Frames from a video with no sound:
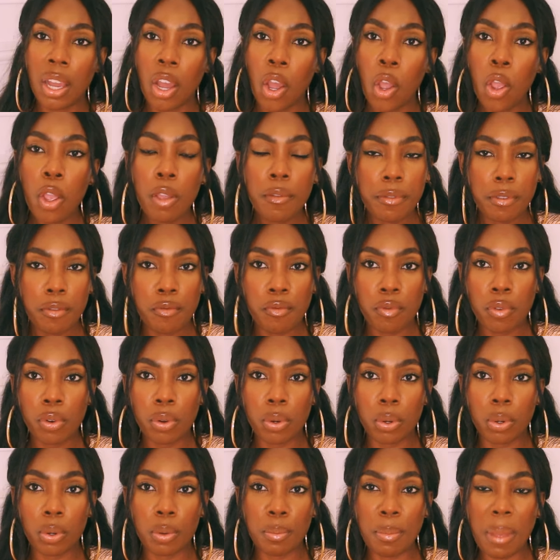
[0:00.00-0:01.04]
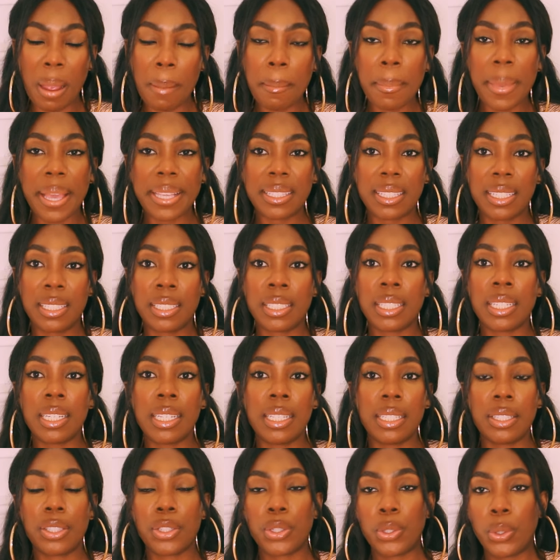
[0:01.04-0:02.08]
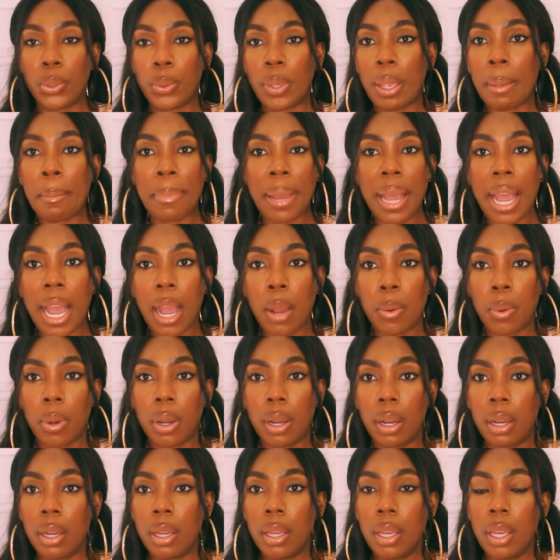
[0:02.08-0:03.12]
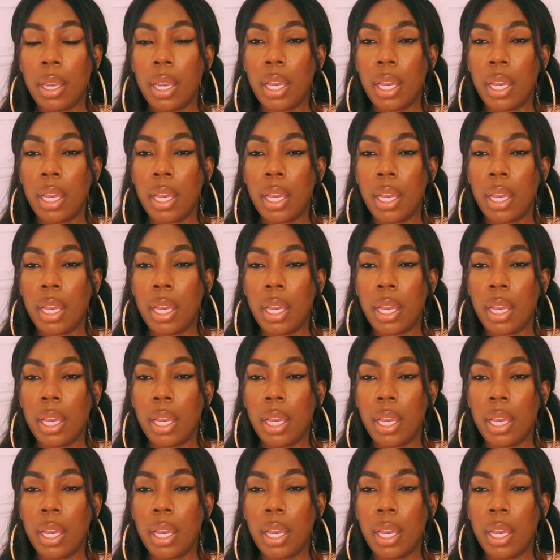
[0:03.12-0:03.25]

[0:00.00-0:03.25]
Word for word: Overall, my message is to empower